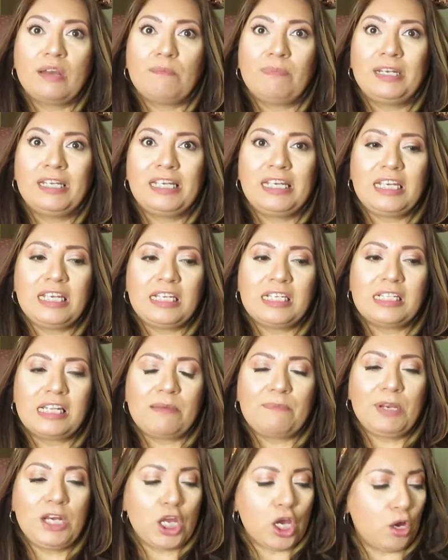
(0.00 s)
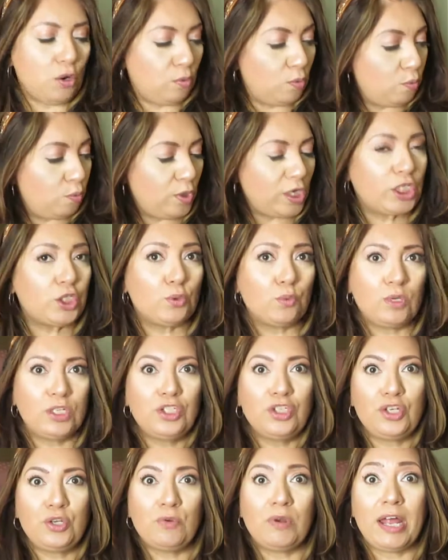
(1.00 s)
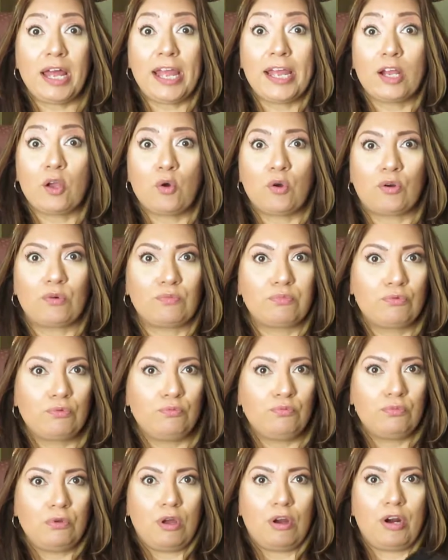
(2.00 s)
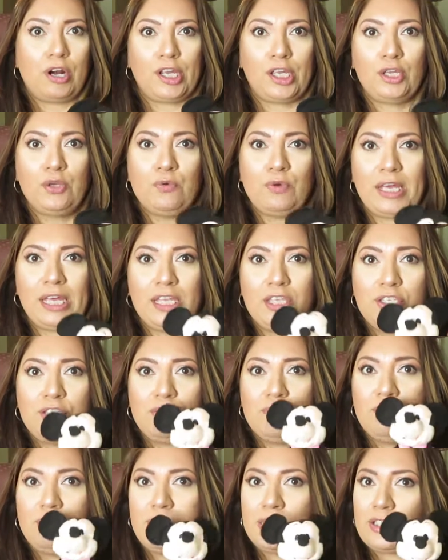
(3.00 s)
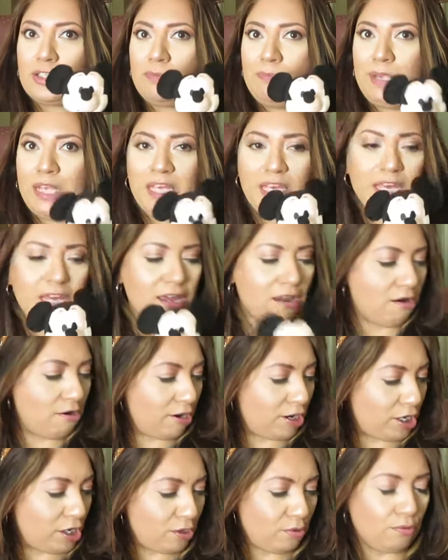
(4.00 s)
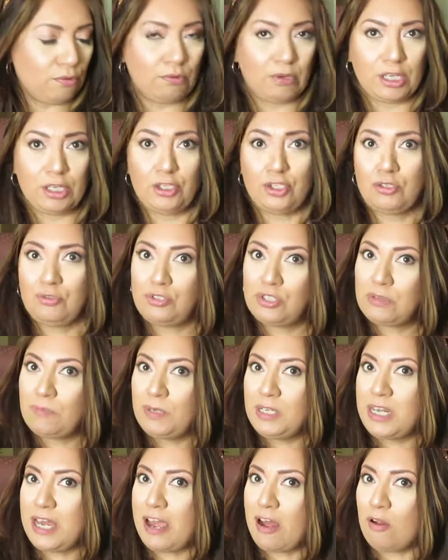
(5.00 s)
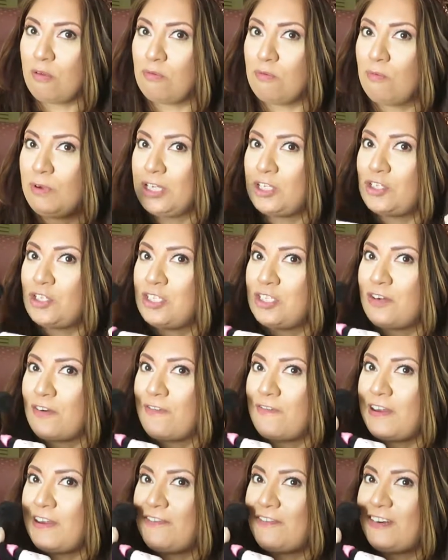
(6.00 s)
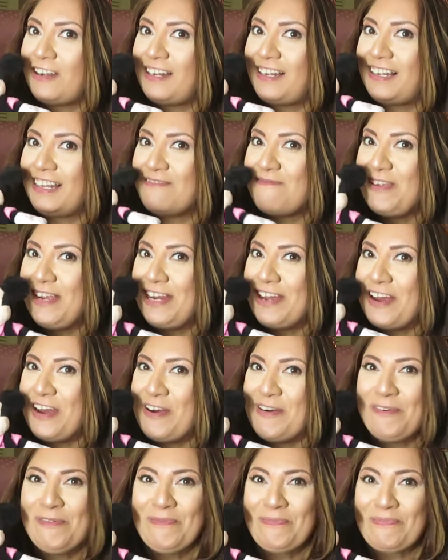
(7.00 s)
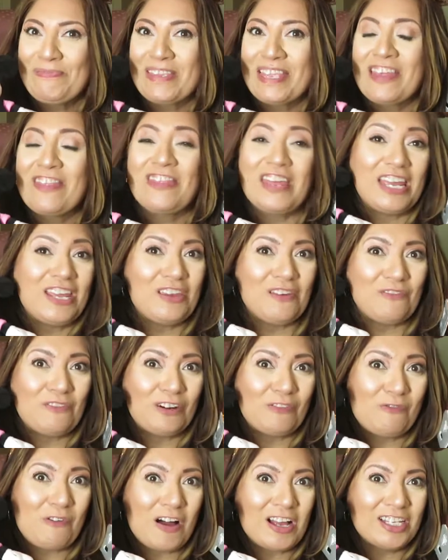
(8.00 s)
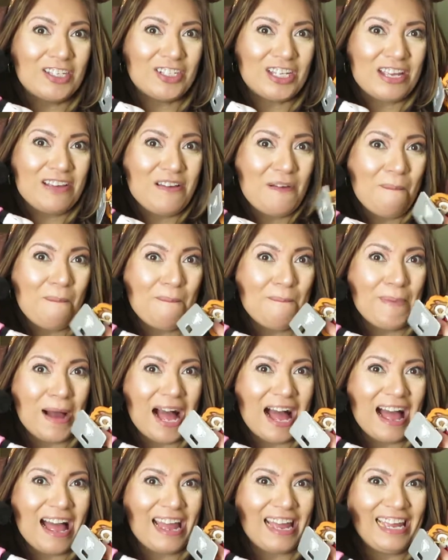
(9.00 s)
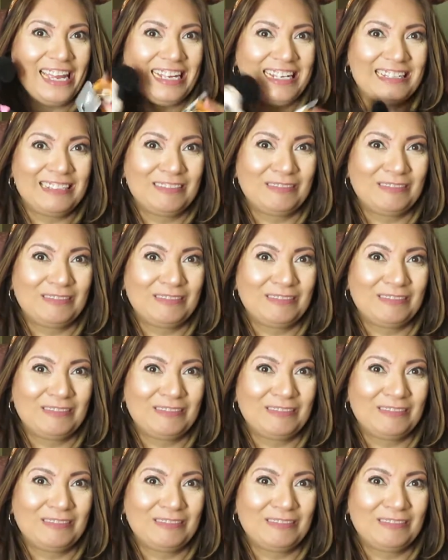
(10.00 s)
Please let me know which one do you like or are you into Mr. Mickey? Are you into Chip 'n Dale? Which is your favorite? Let me know. Thank you for watching. Bye.